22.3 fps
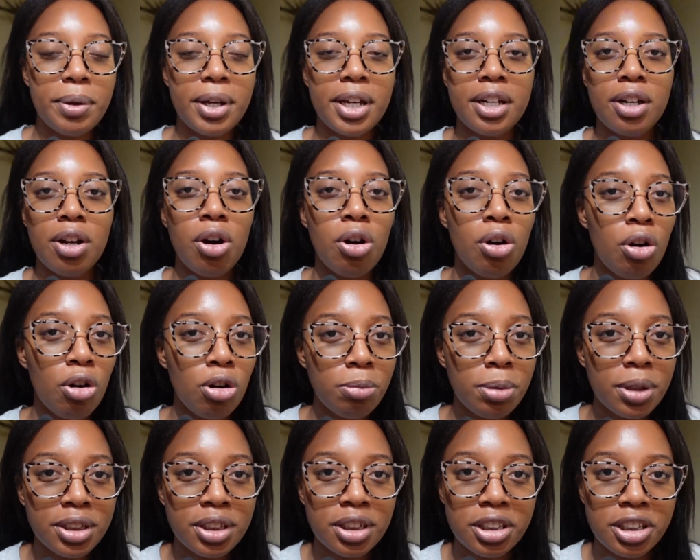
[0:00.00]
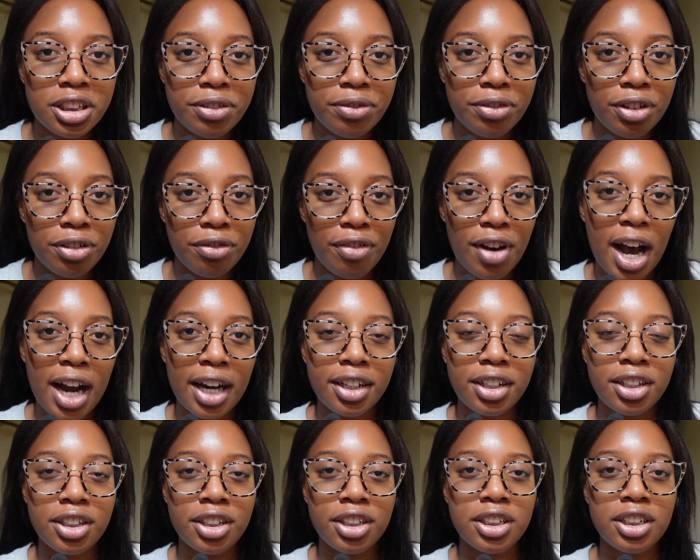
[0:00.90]
and a whole bunch of different
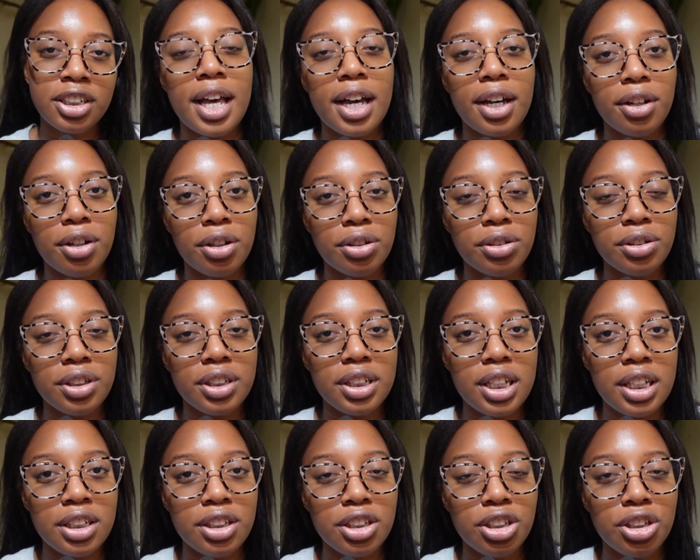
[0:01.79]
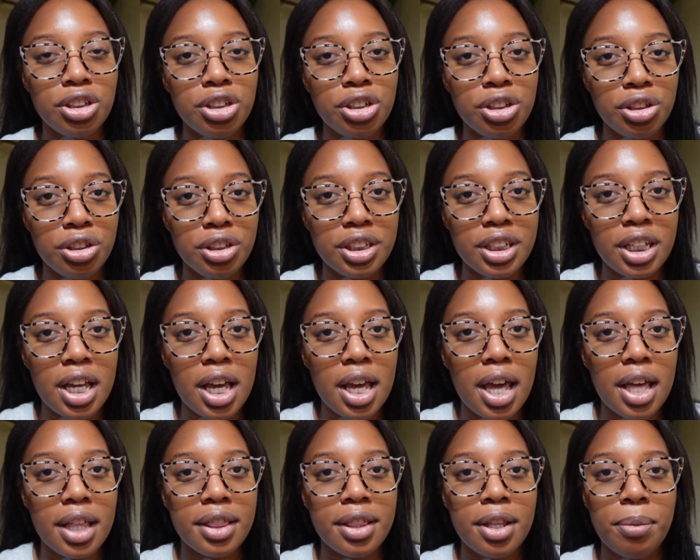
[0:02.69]
factors that goes into
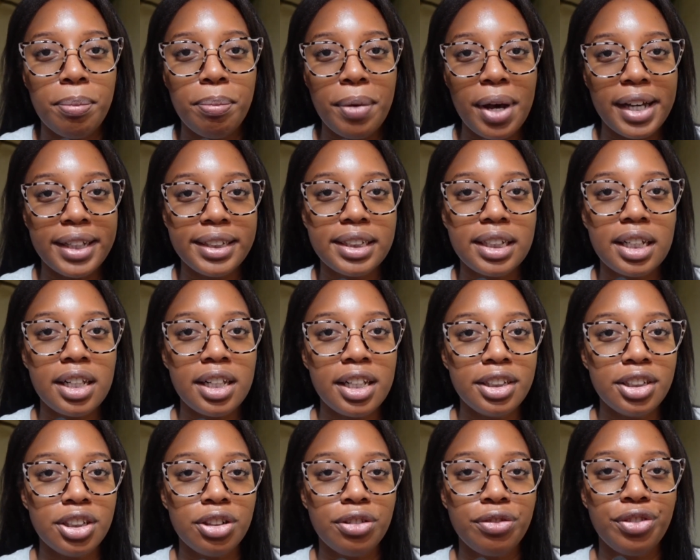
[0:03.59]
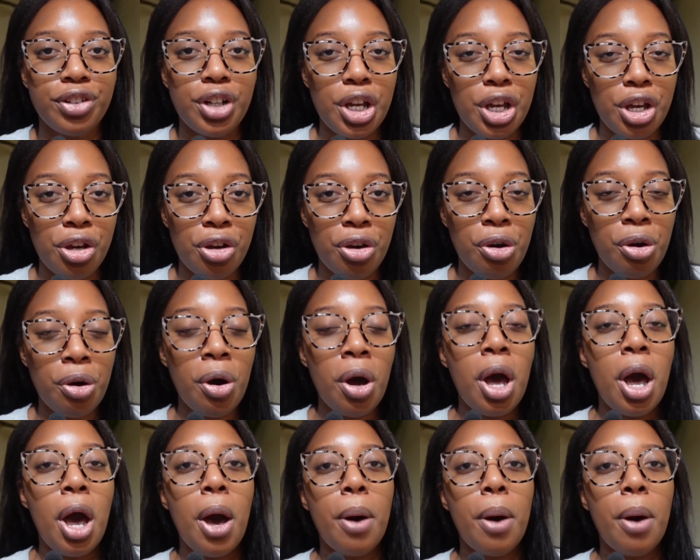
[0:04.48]
choosing the best cleanser for you,